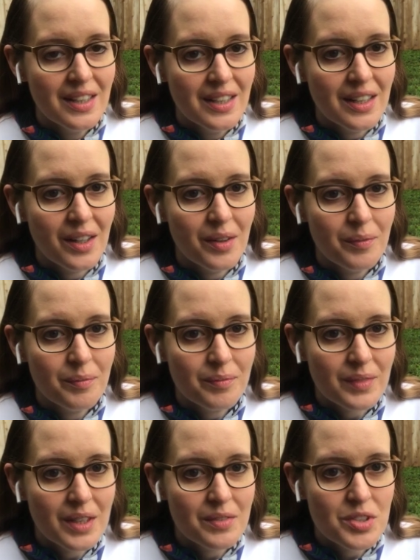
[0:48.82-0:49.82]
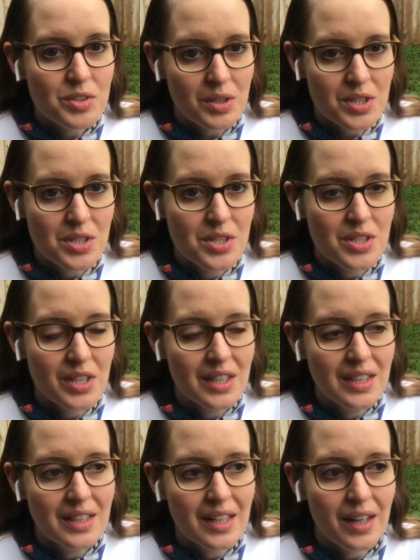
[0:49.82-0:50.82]
kind of instructions
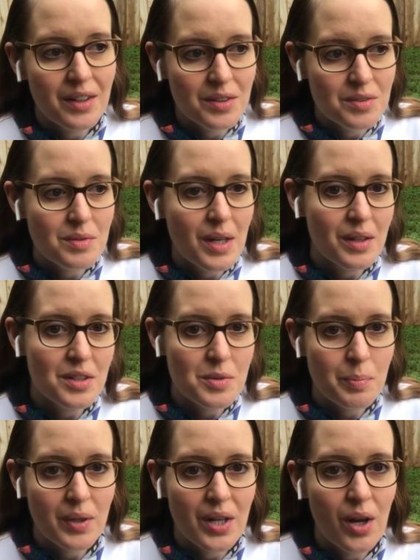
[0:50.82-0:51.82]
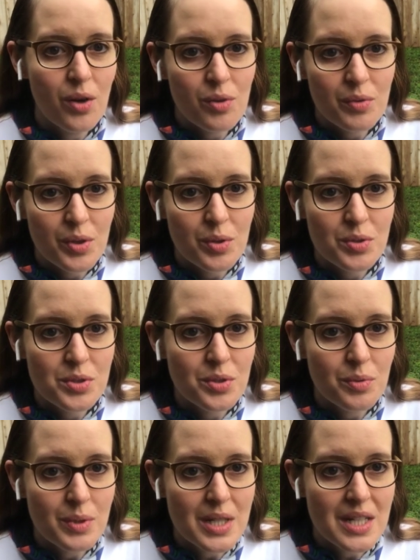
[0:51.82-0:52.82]
on how to spread it out over the course of the
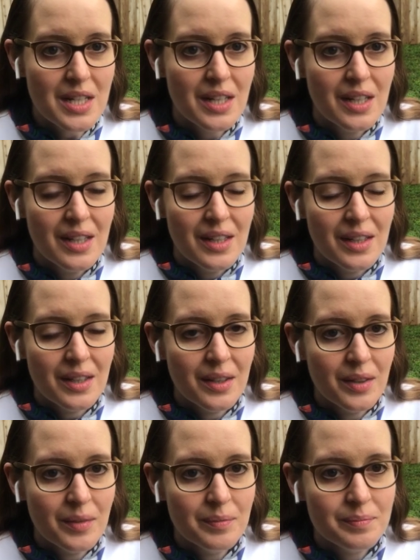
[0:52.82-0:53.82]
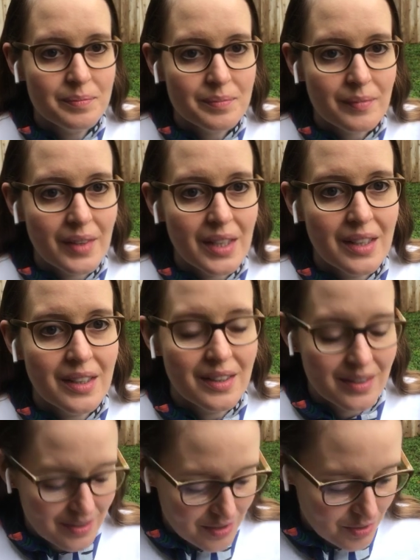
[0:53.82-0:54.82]
week.
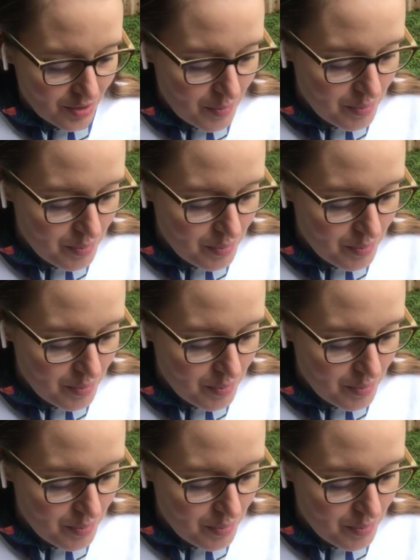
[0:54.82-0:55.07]
And so I